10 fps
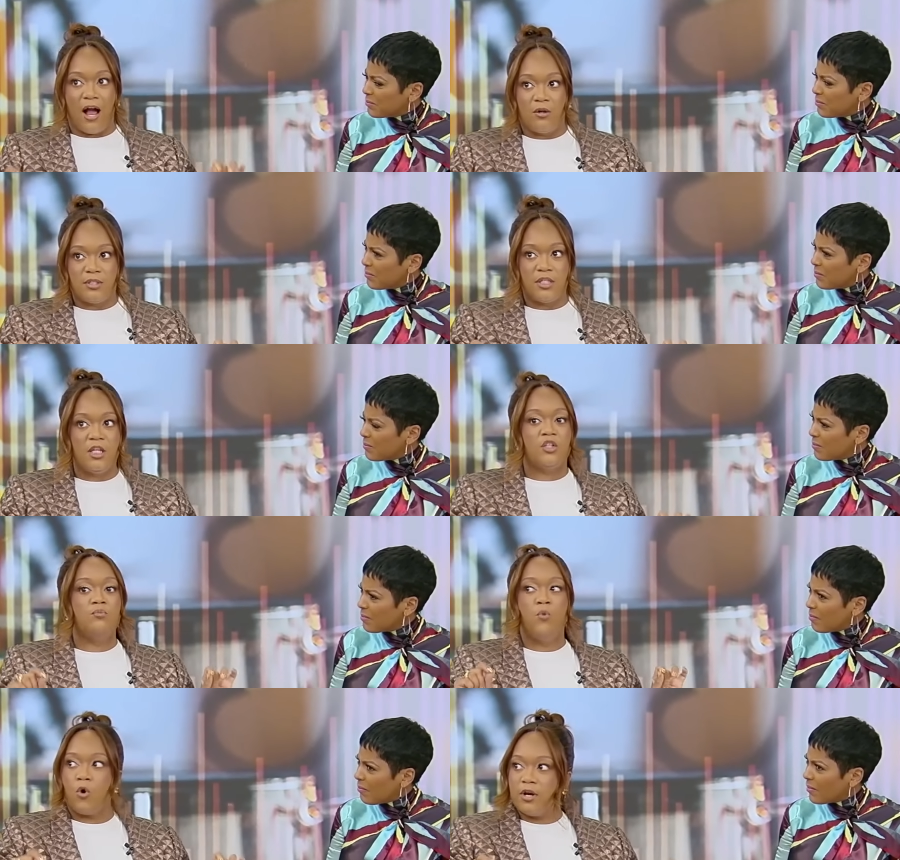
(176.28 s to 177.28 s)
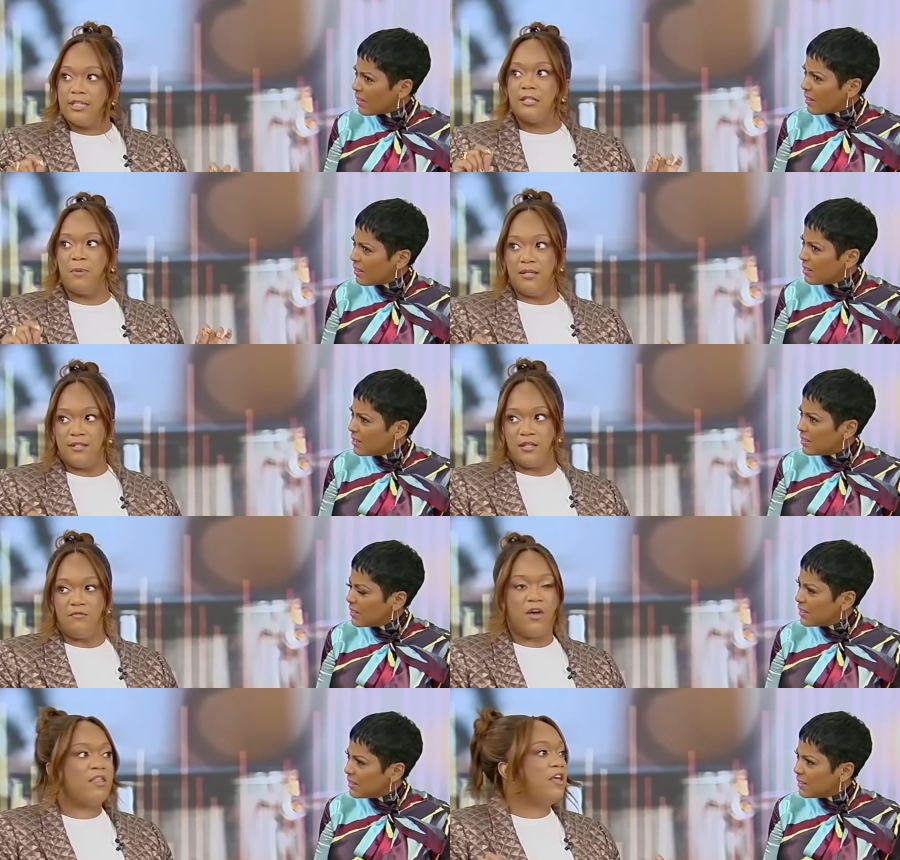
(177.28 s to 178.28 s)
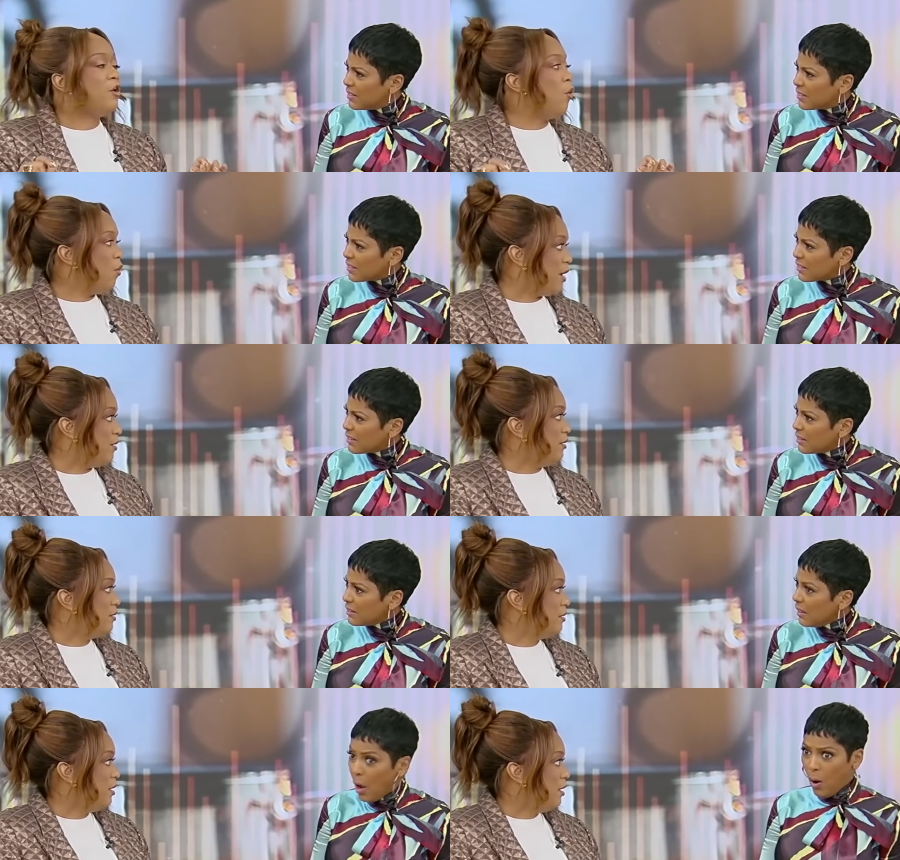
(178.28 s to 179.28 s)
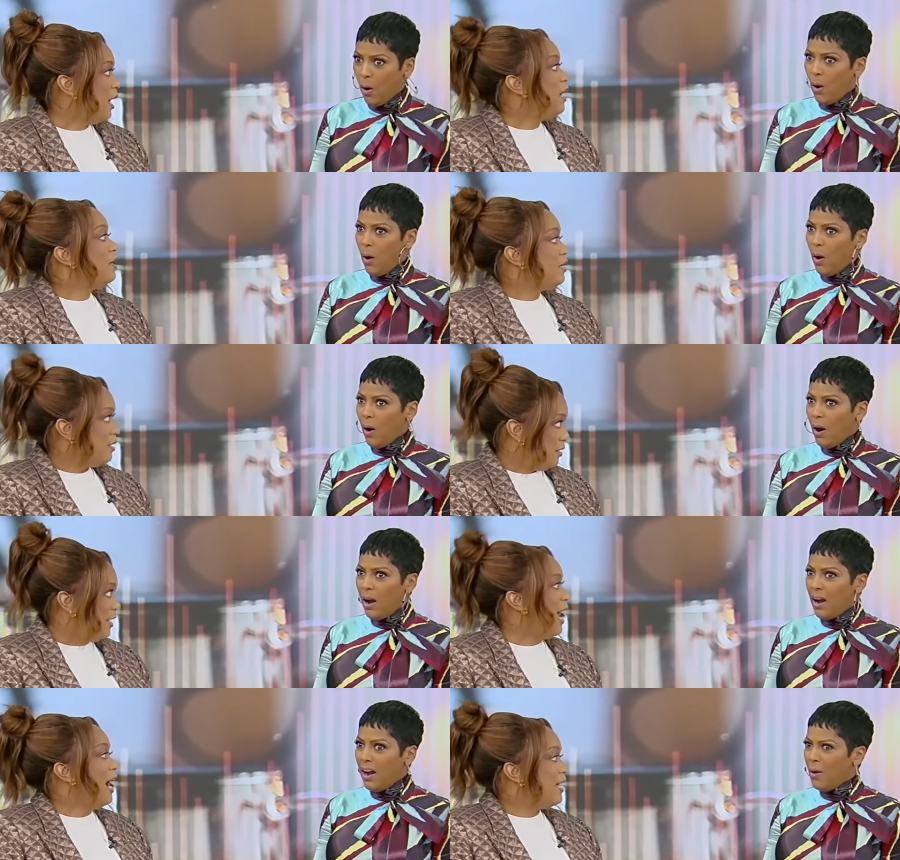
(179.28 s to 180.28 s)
Speaker 1: ounce, is more expensive than oil. Yeah,